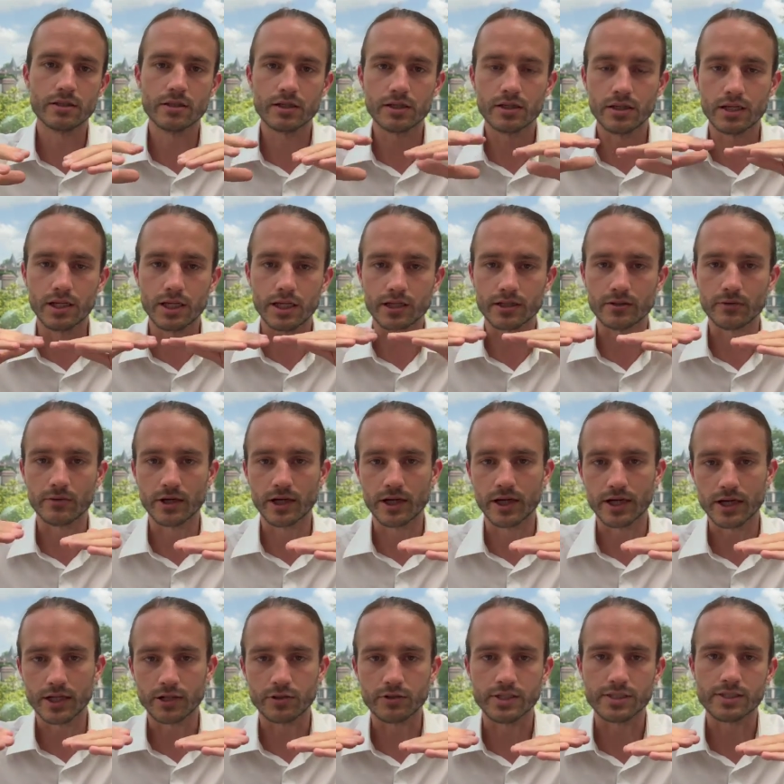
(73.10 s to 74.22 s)
like when I
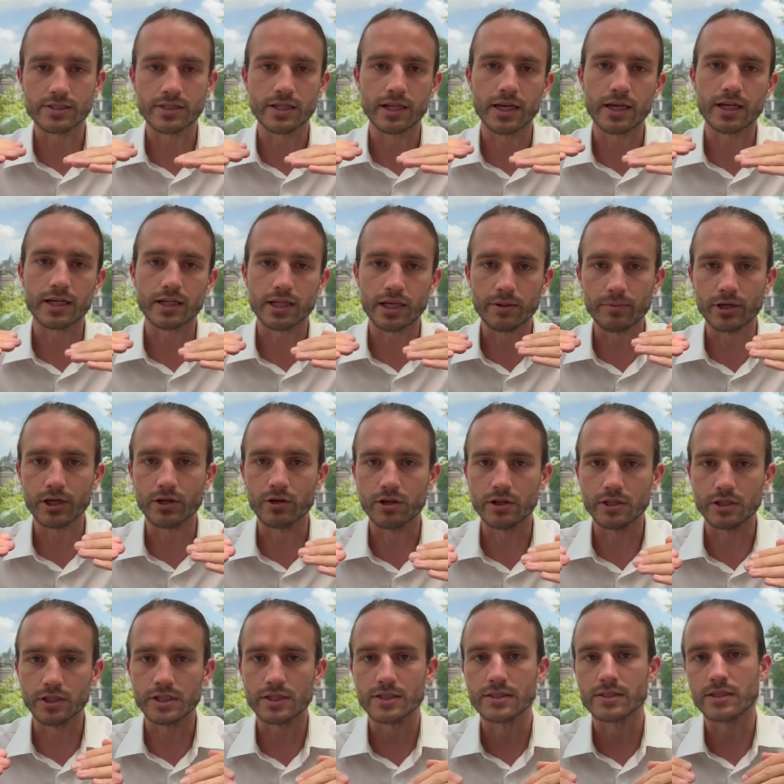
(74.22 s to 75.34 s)
address an academic
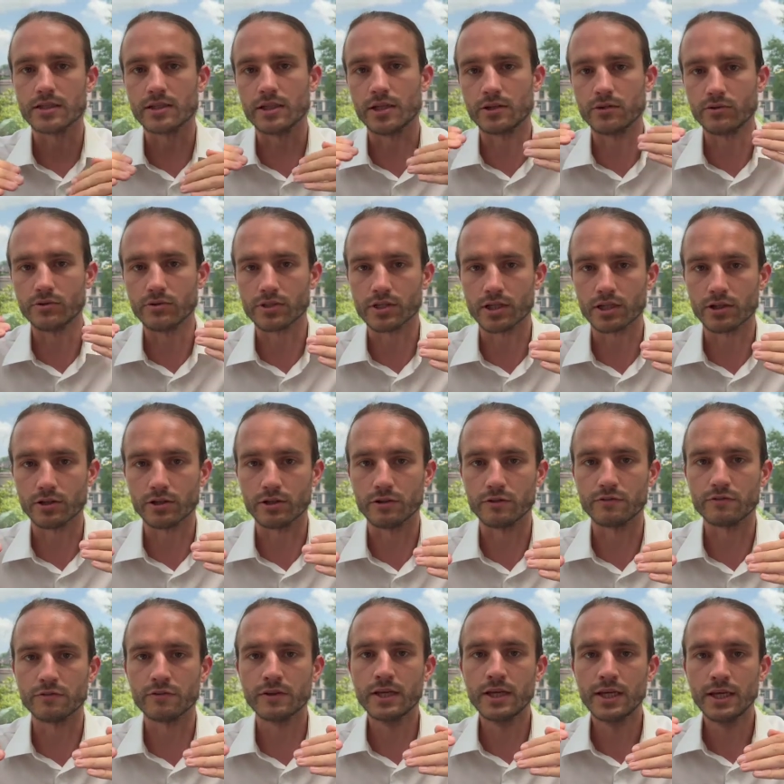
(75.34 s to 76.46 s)
audience and I use a lot of
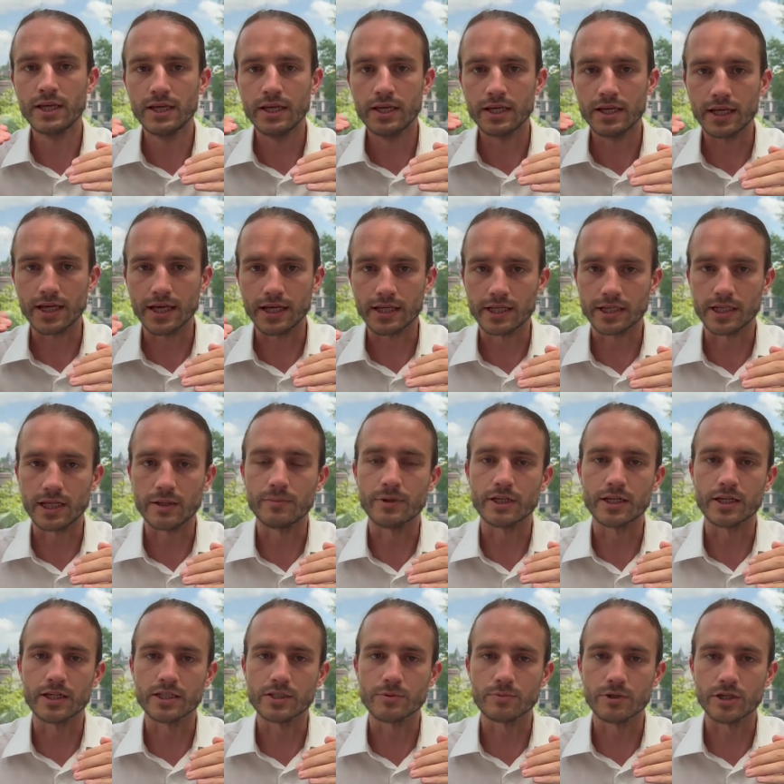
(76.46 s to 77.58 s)
academic
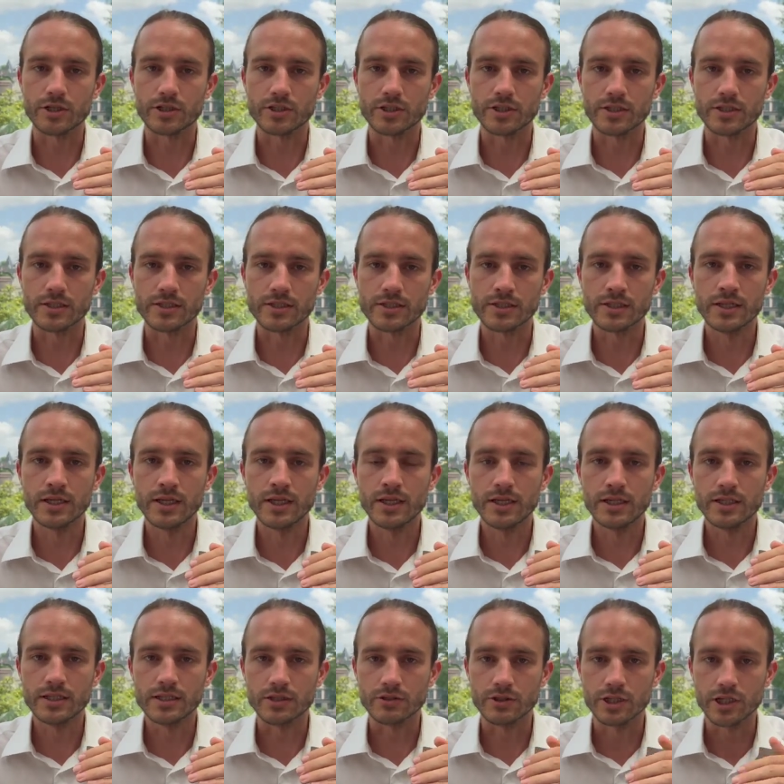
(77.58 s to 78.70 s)
expressions.
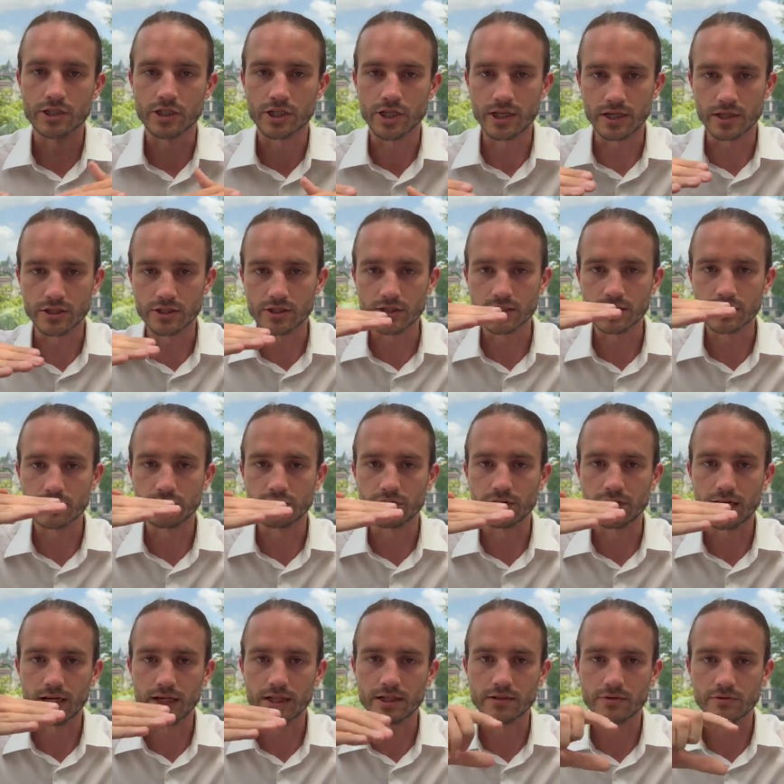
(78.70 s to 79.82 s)
So the challenge is to
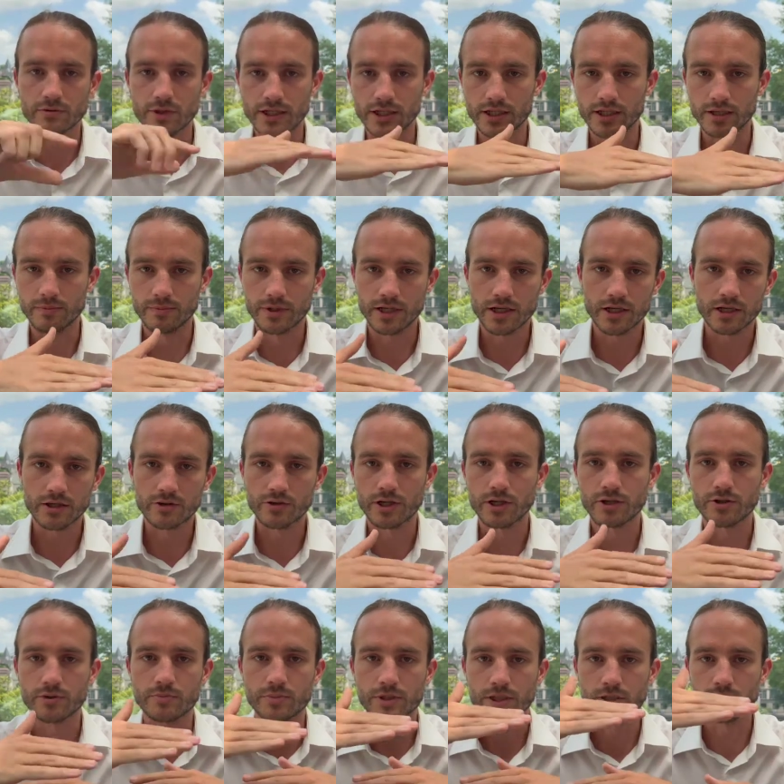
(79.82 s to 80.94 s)
find really the middle
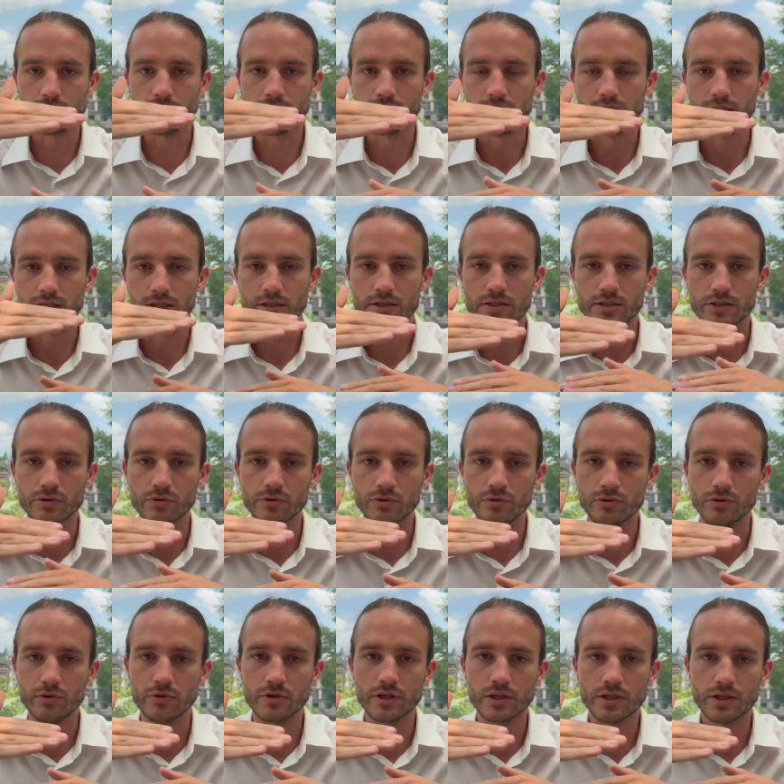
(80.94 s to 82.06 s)
ground between these
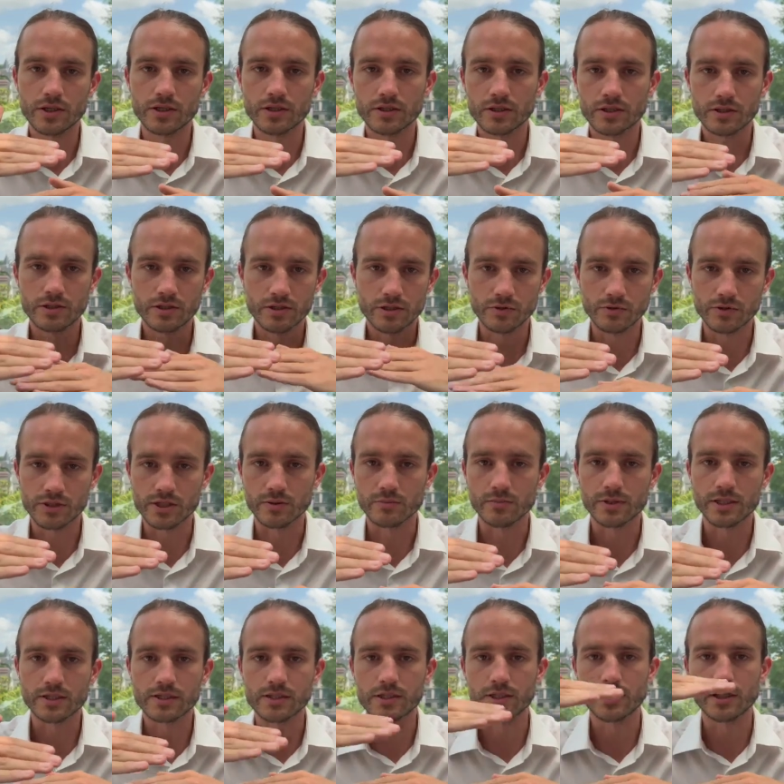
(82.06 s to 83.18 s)
too
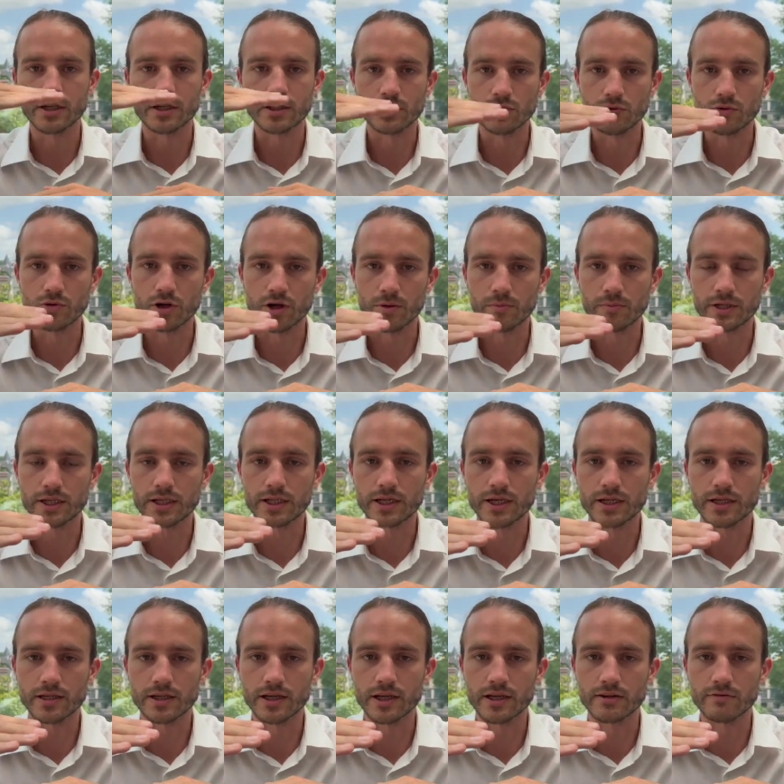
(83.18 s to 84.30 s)
simplistic and too
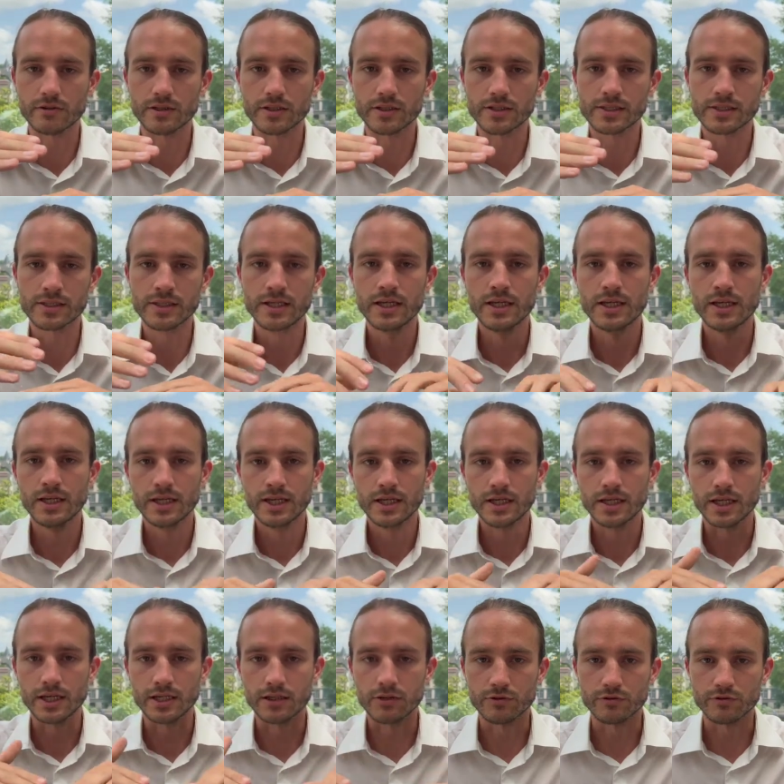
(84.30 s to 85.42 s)
complicated levels,
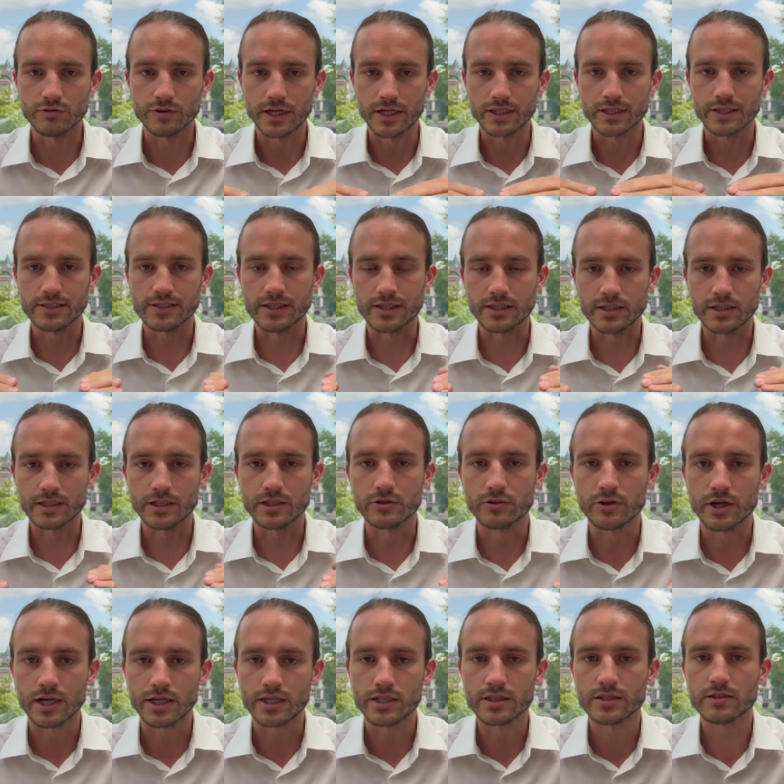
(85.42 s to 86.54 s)
and to find exactly the
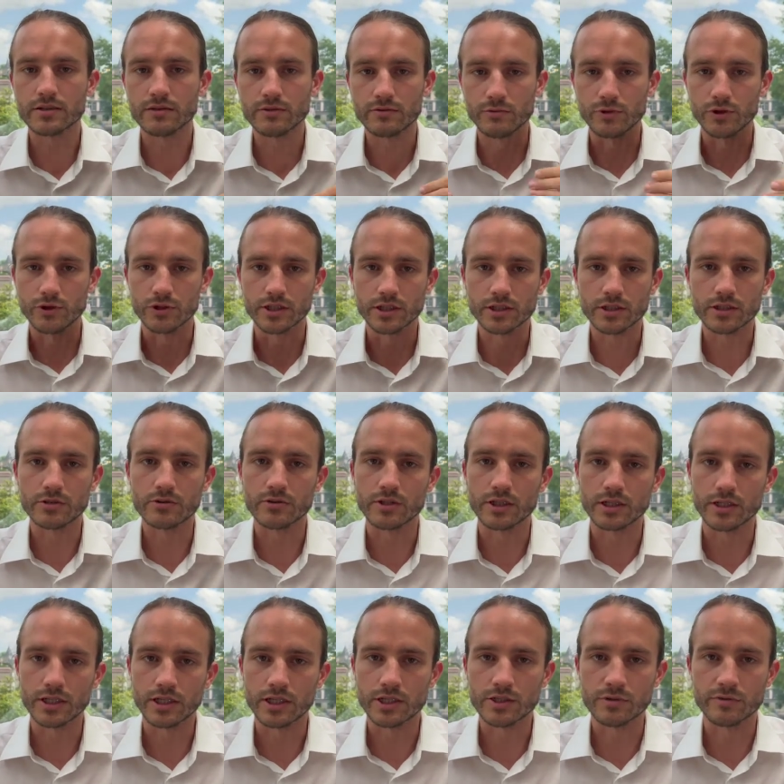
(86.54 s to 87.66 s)
right wording to
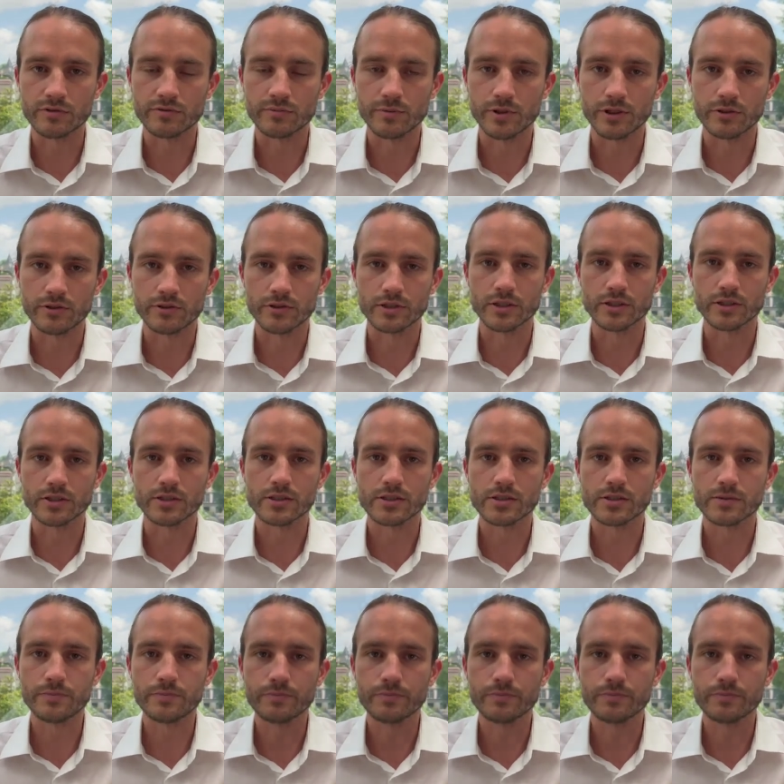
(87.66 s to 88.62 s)
engage with my audience.